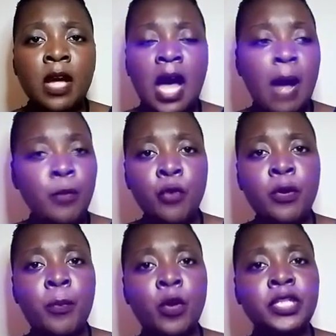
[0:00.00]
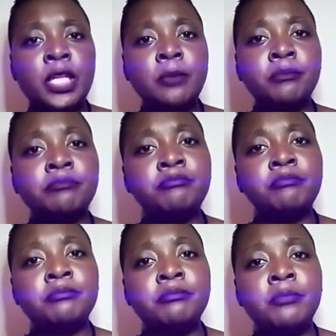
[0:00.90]
I'm not reporting.
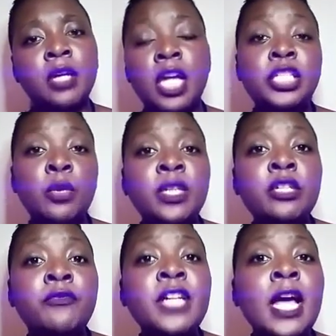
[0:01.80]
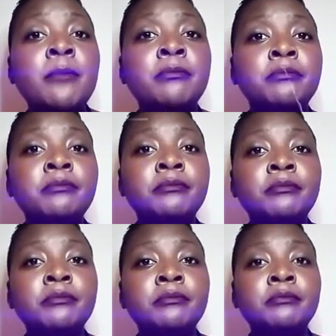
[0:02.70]
It's a waste of time.
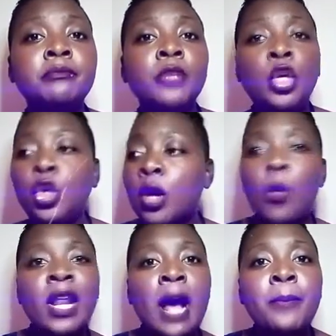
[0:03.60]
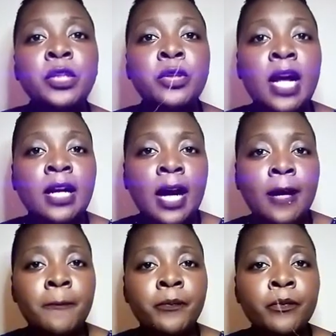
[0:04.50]
Look at what happened to that guy.
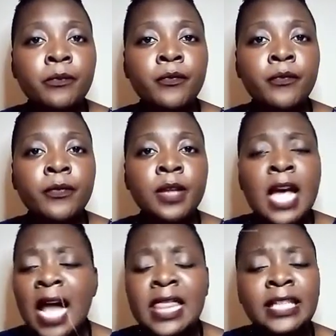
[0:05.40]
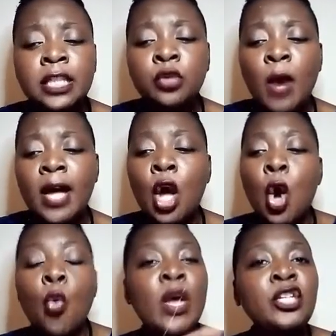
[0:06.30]
And this is why
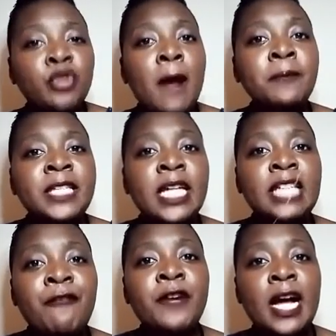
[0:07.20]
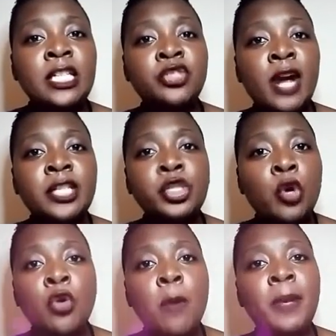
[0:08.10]
when Trump says Africa is trash,
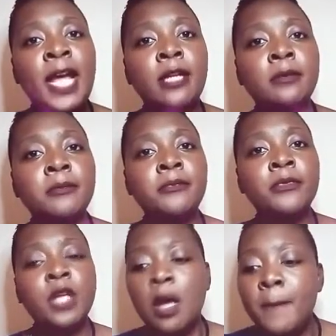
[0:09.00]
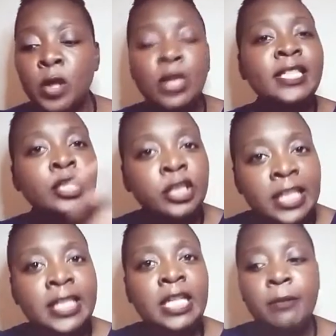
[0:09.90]
don't complain. Because the
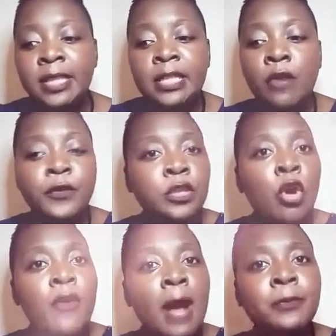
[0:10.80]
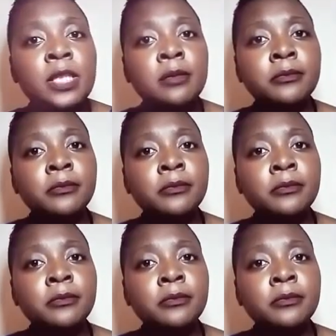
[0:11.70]
system itself is corrupt.